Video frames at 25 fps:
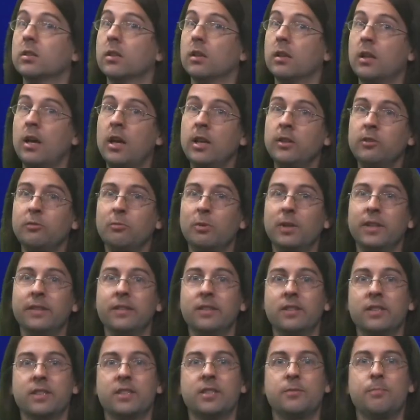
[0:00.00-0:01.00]
The last
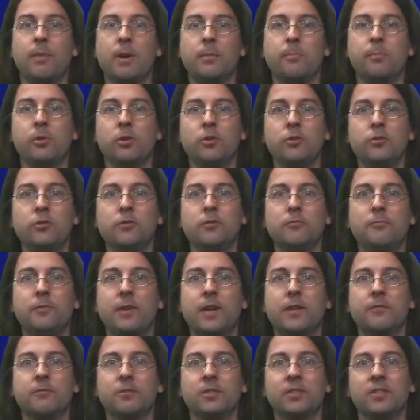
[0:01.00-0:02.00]
one is my personal
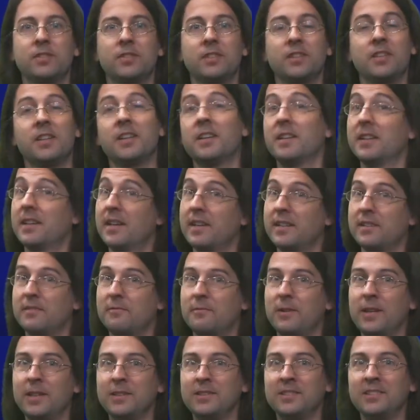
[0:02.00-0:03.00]
favorite, as
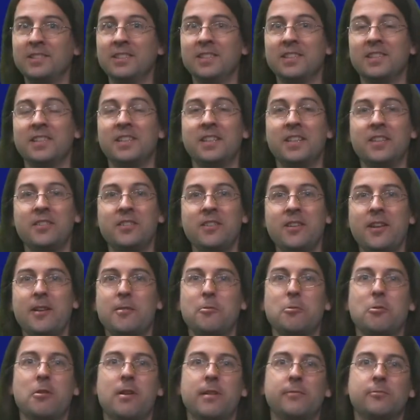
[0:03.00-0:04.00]
a vector is an
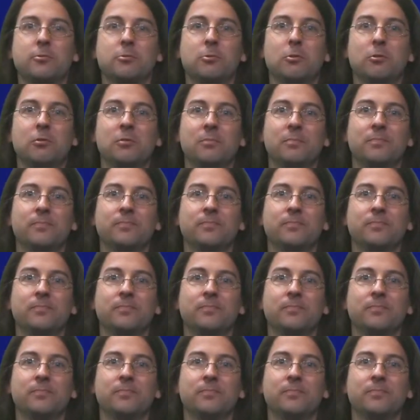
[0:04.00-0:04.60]
arrow after all.